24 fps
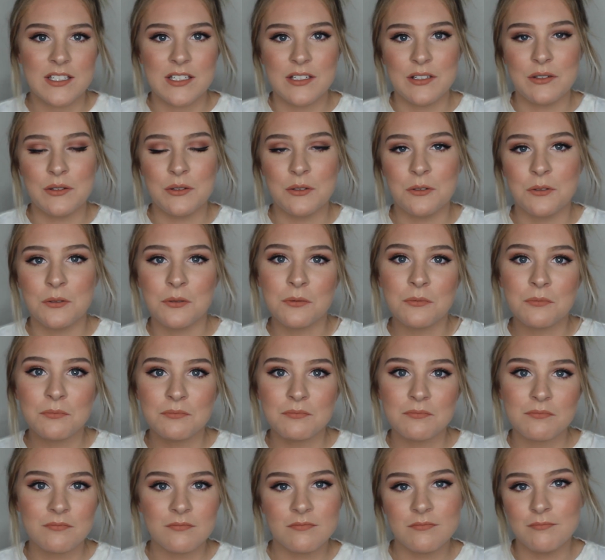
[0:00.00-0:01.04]
to
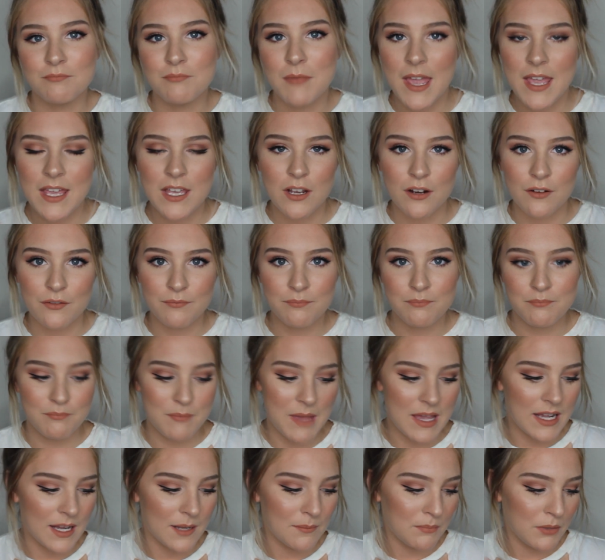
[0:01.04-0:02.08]
make your
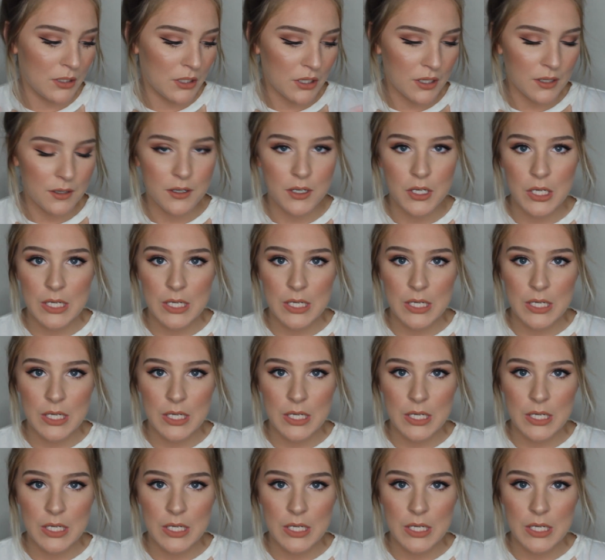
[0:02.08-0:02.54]
makeup look